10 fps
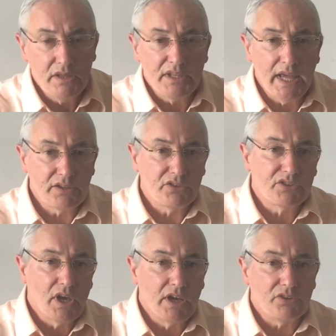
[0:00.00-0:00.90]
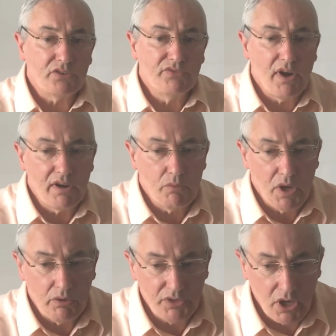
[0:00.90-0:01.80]
The exercise is very
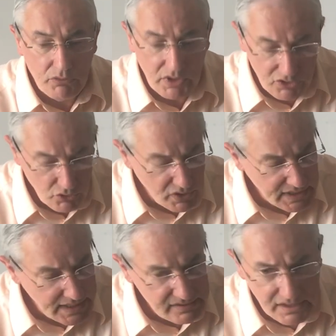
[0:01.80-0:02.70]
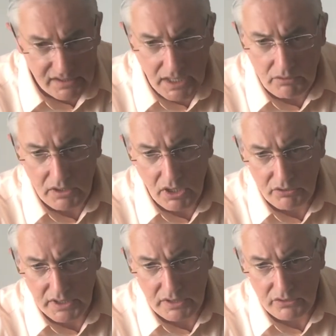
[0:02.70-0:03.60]
well known and you can easily
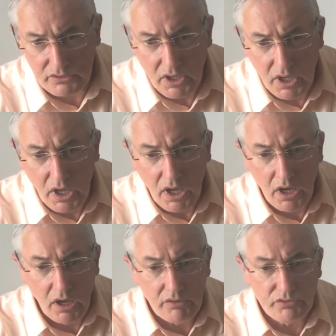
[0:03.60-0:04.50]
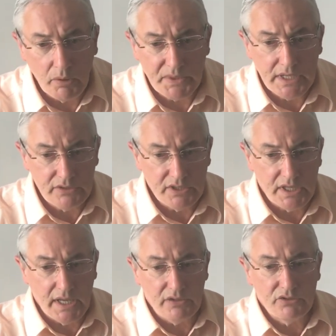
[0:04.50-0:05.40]
download it from the
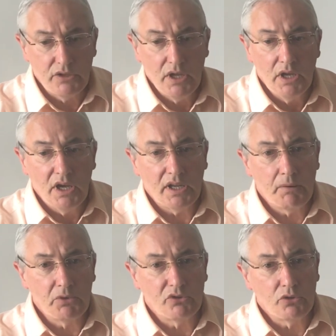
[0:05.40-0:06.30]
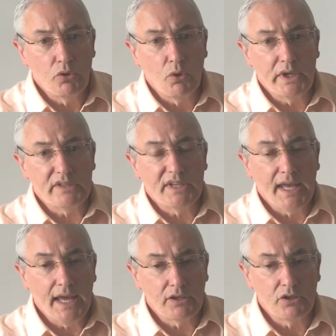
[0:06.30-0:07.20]
internet. And I'm going to call it
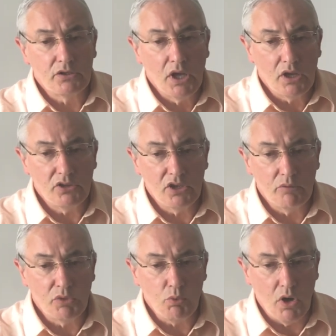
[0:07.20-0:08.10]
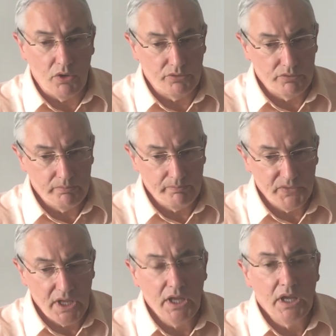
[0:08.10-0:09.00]
Hanon number 1.
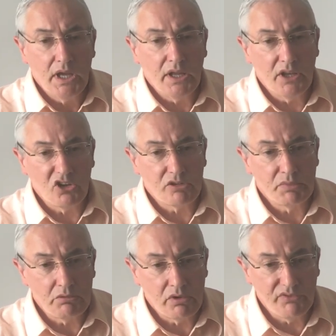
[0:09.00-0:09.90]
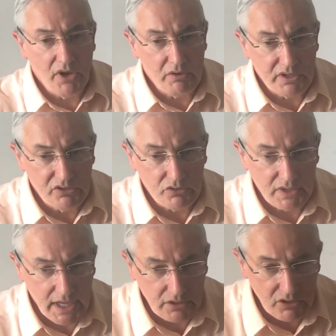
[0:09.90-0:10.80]
And I shall be referring to
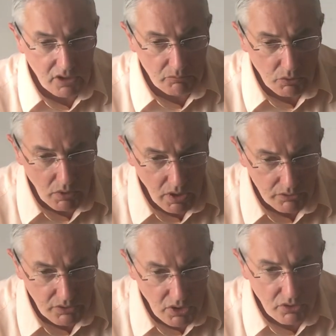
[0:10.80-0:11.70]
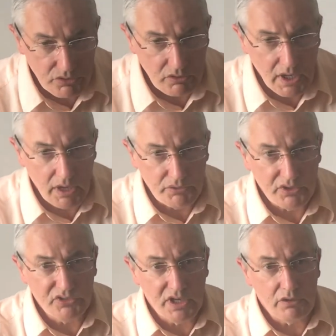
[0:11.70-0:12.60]
Hanon number 1 throughout
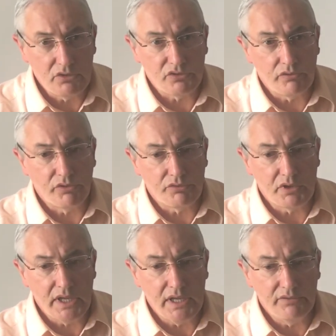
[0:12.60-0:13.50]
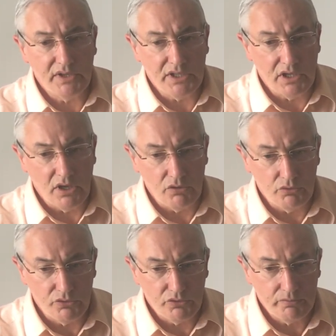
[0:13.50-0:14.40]
the series of 3
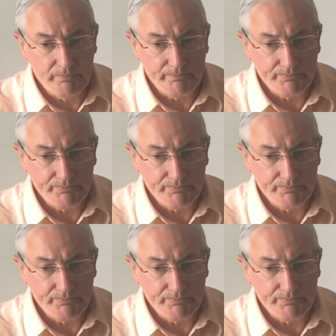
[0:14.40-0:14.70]
videos.